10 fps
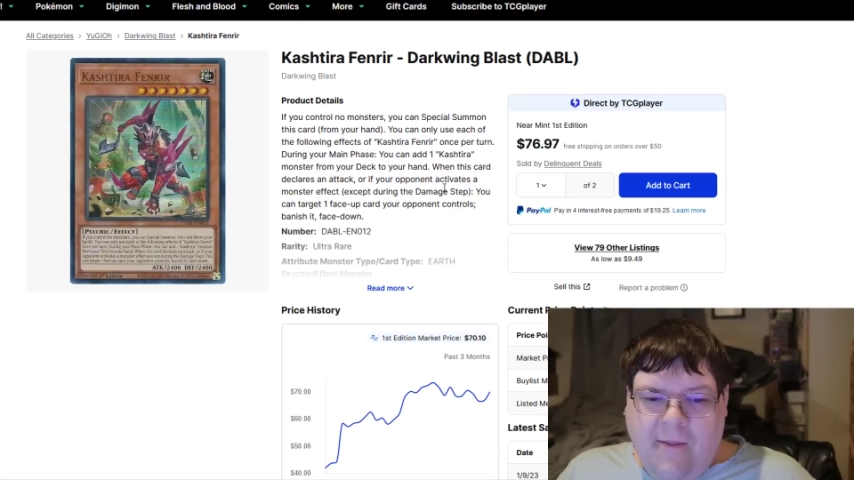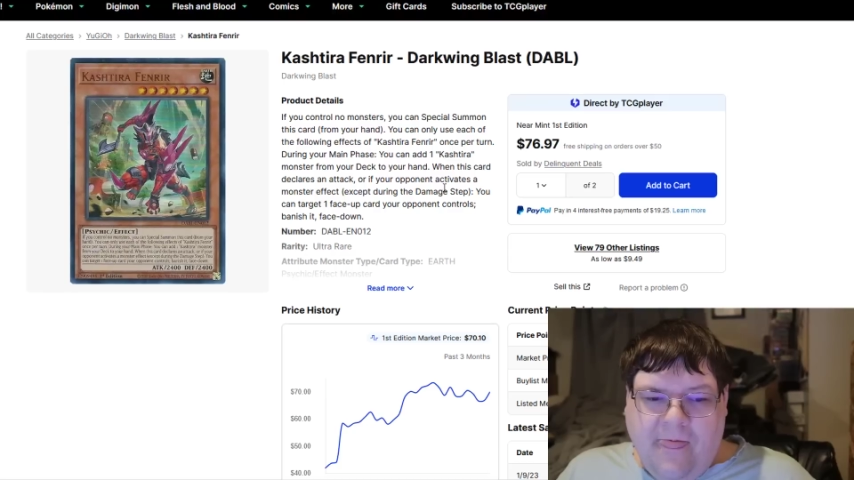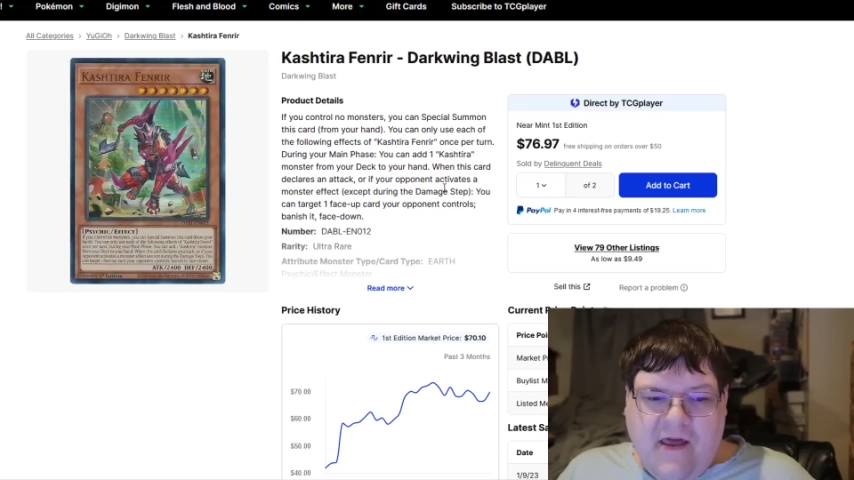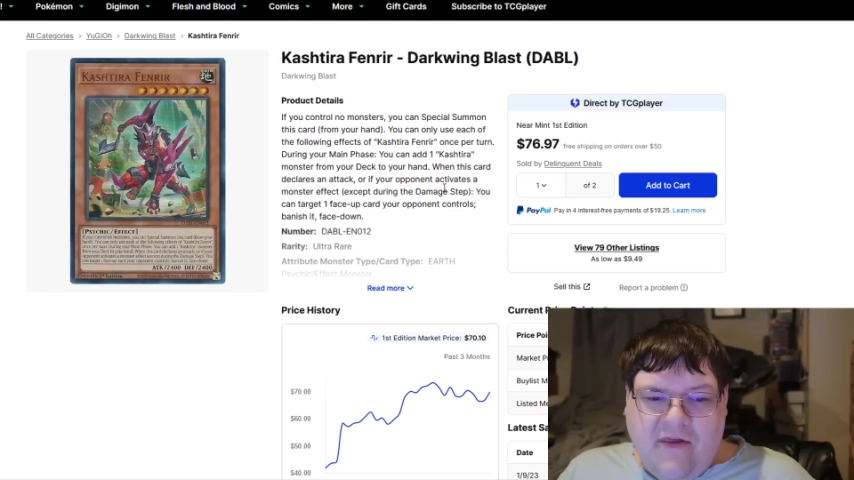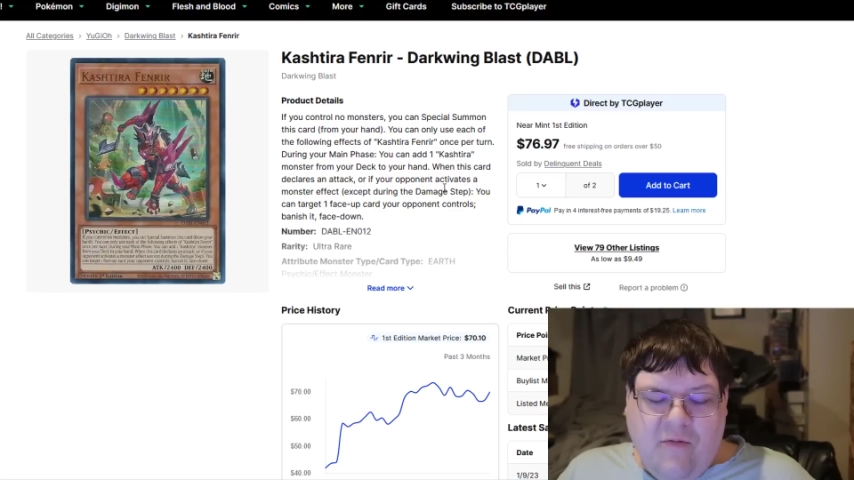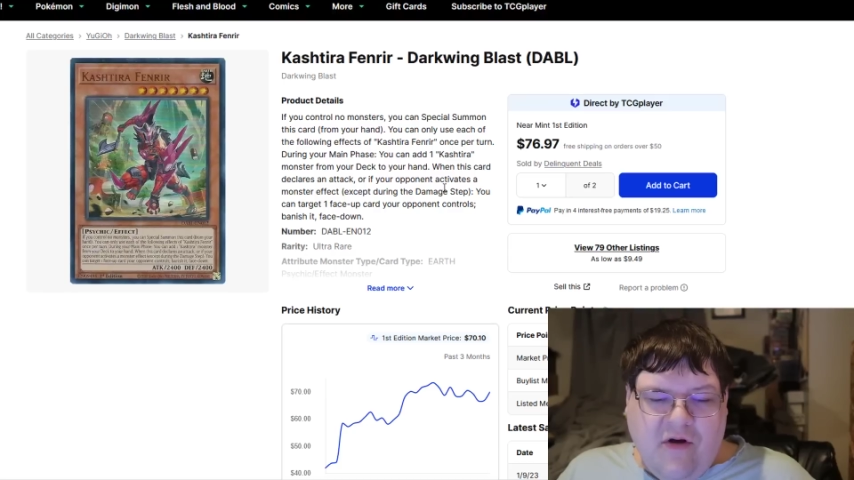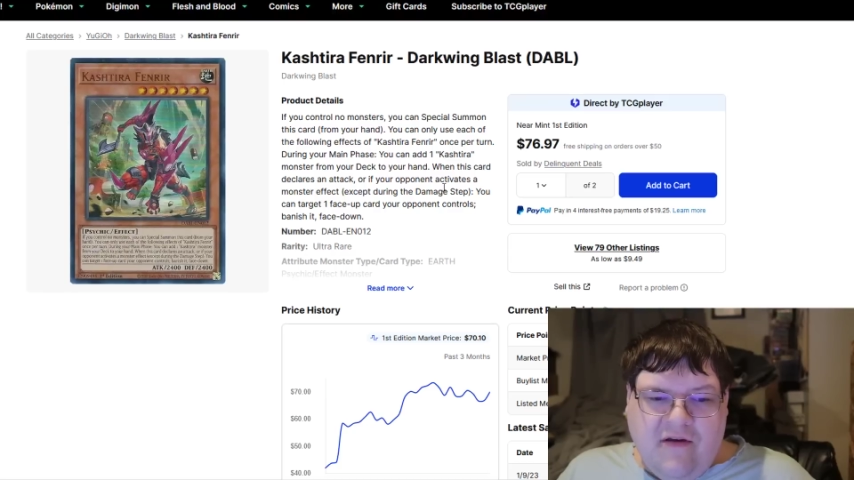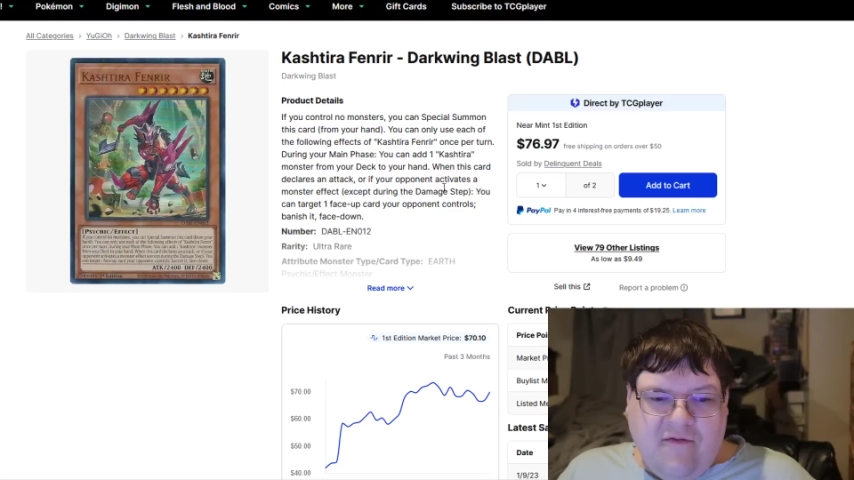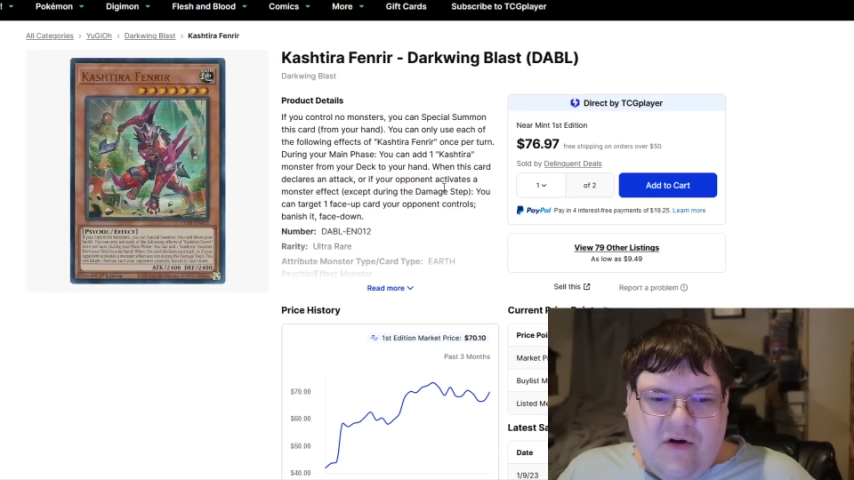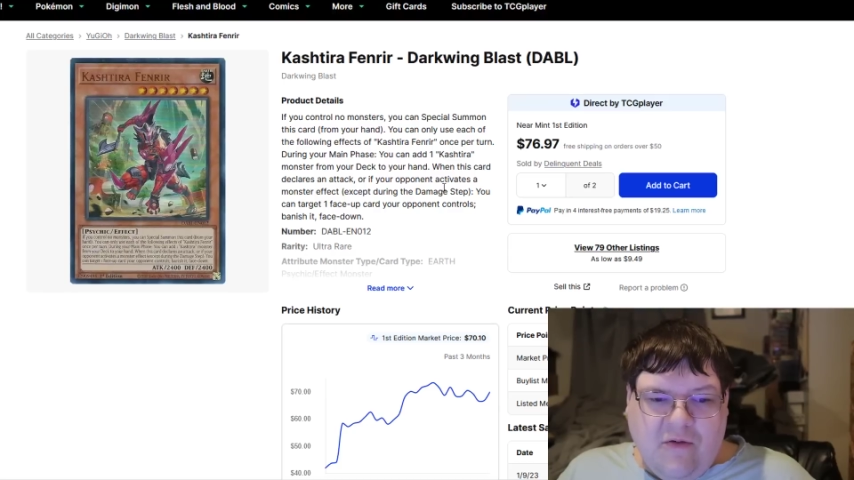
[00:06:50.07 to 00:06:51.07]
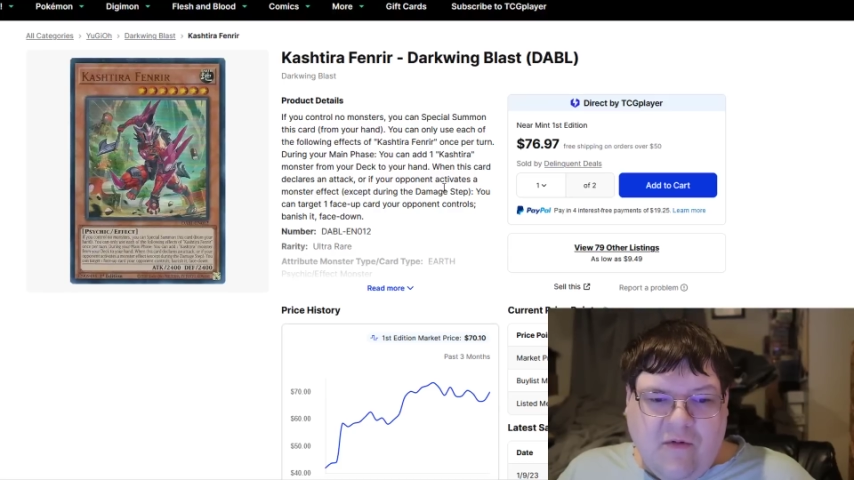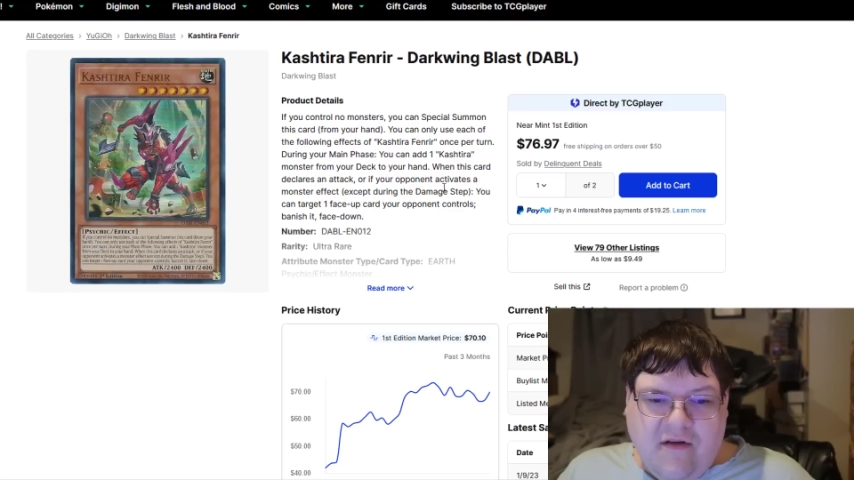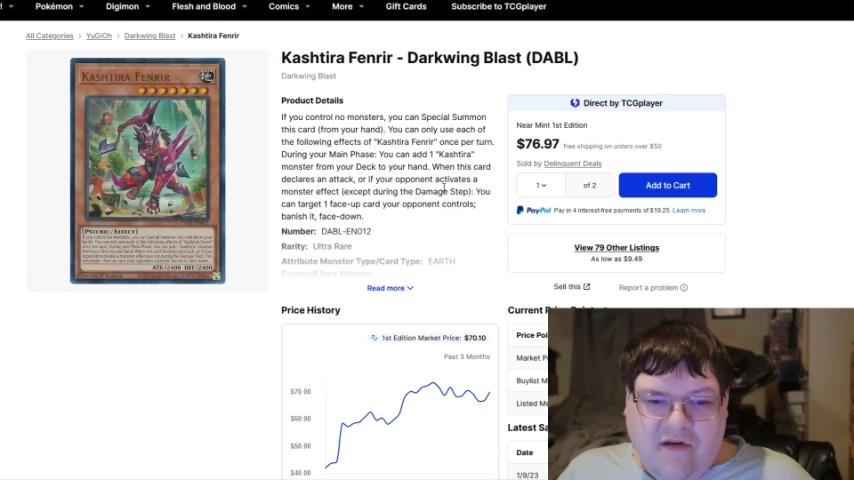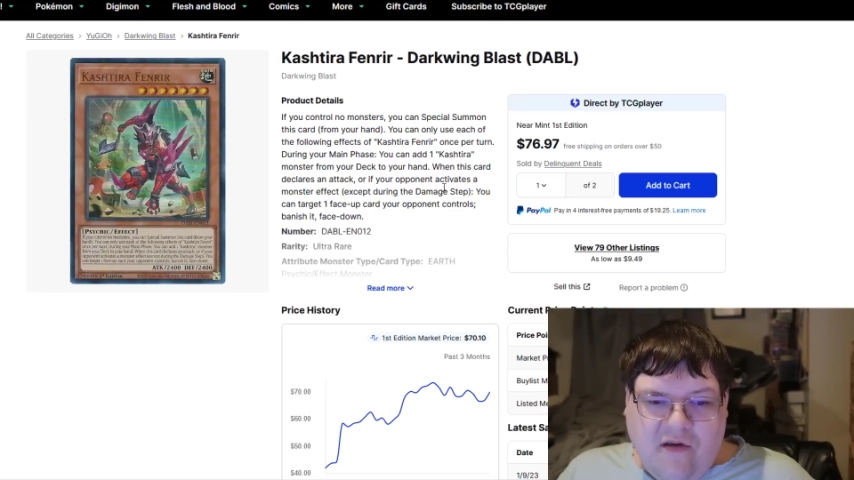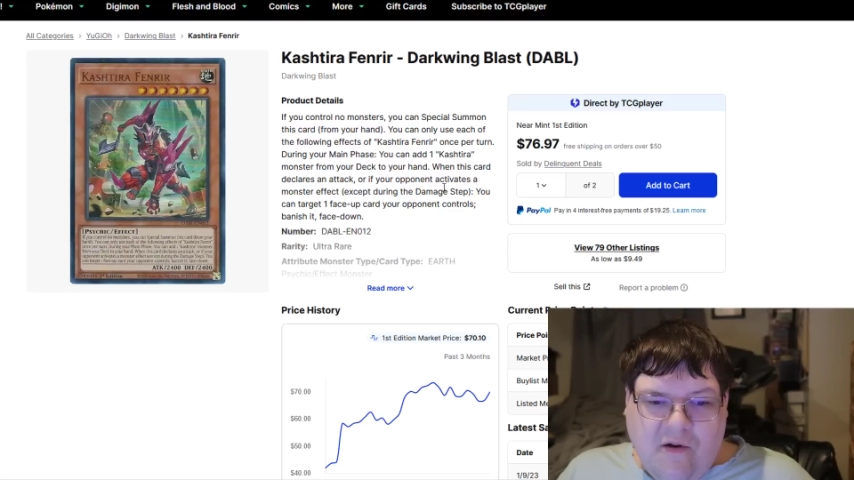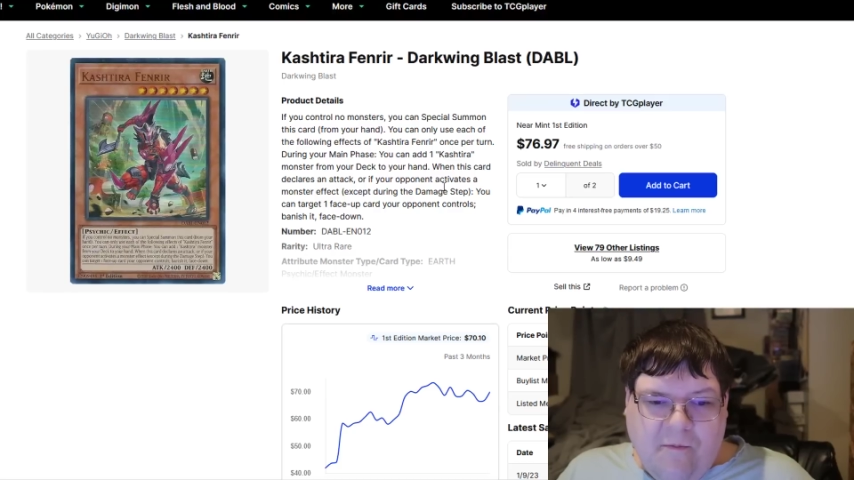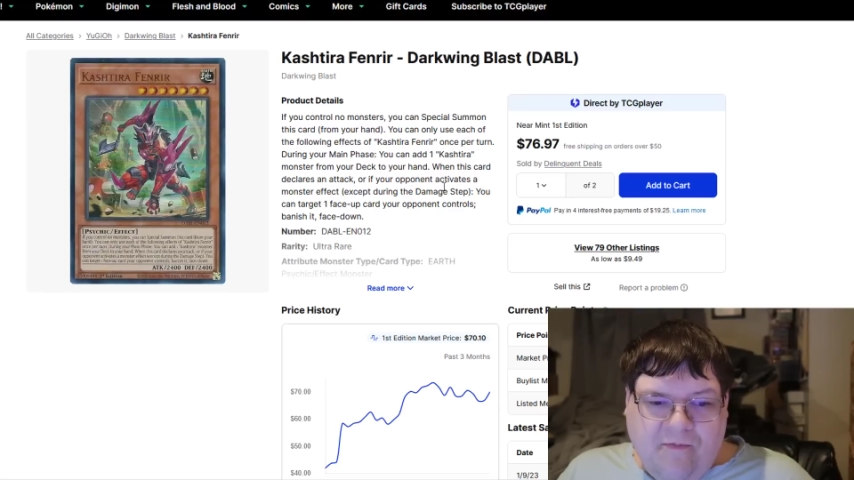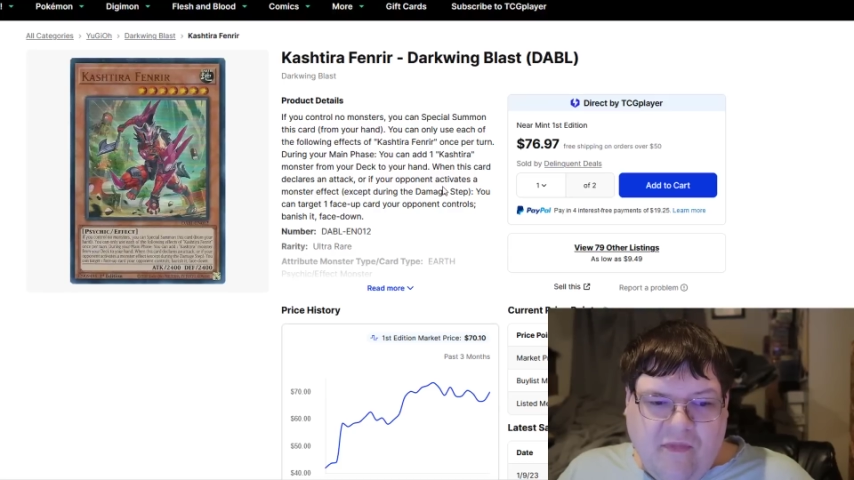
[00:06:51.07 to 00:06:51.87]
that they wouldn't have known what to do.